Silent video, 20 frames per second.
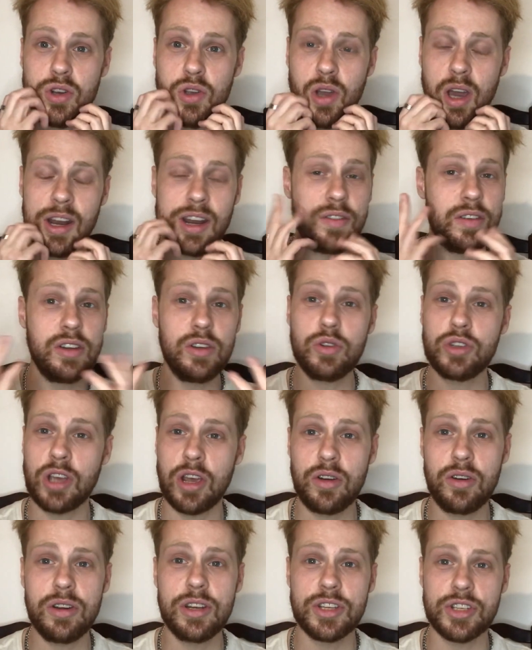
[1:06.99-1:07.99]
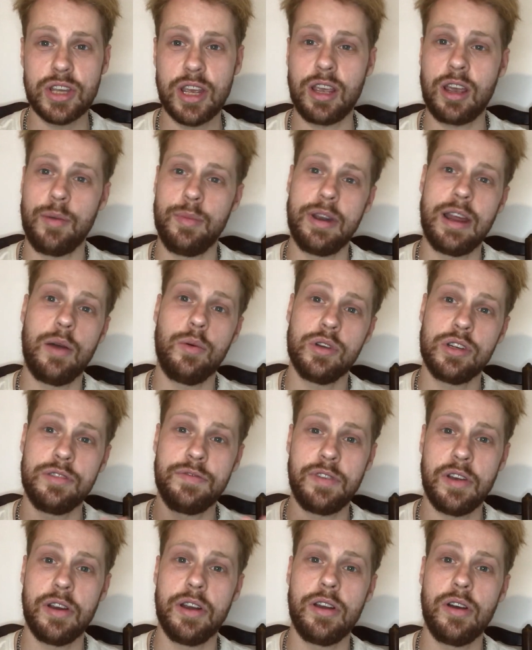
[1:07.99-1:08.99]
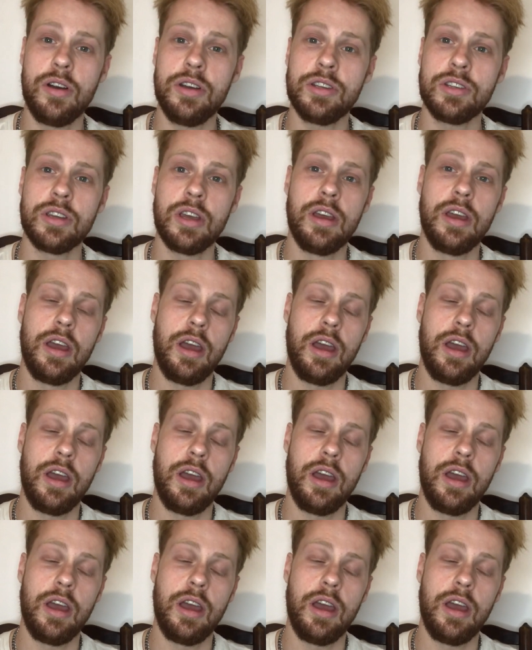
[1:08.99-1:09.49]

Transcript: another new TARDIS set coming out, which is very nice.